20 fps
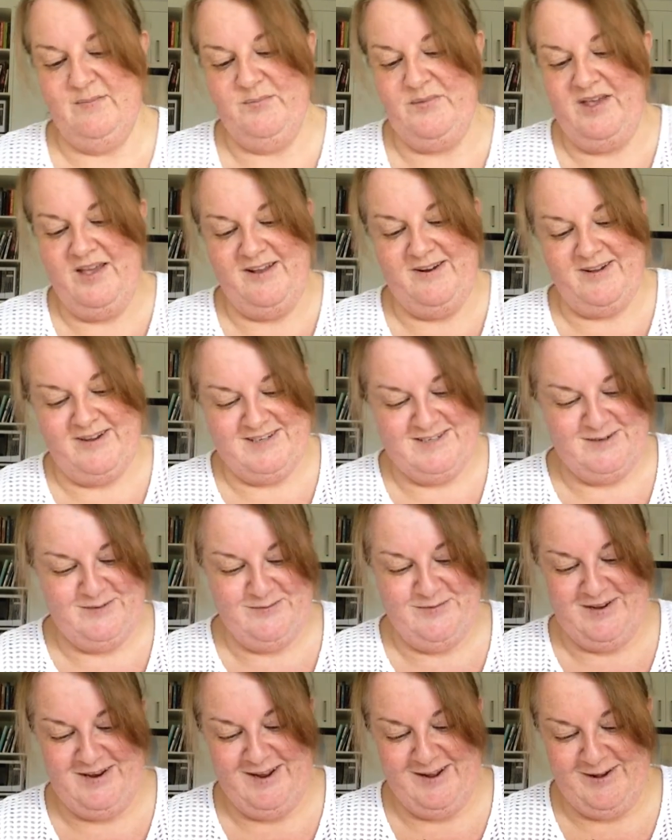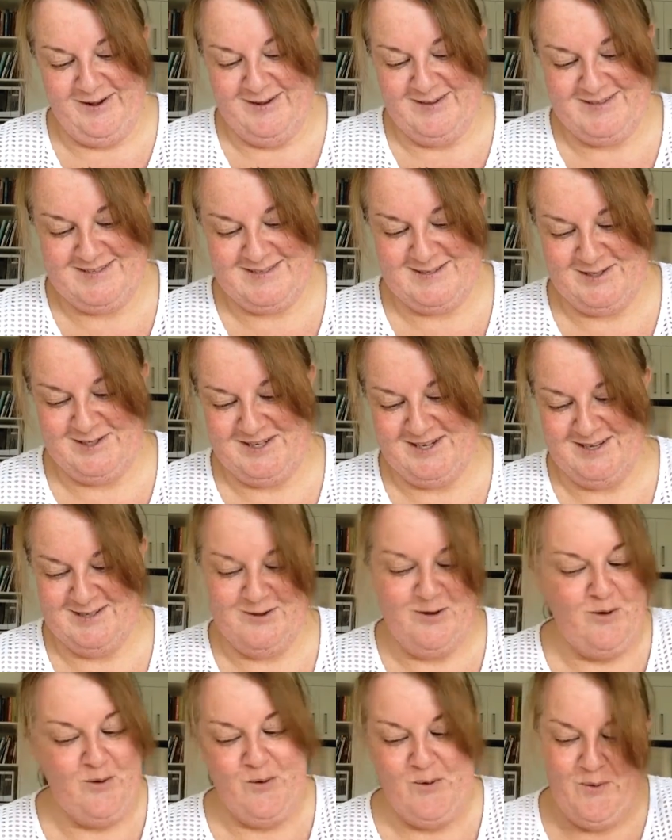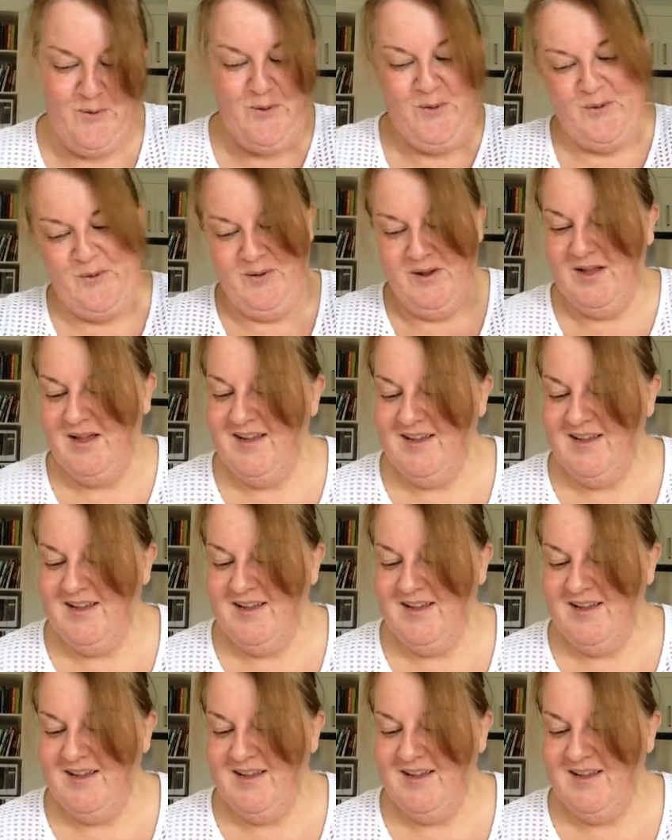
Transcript: and I did videos, so she goes, oh!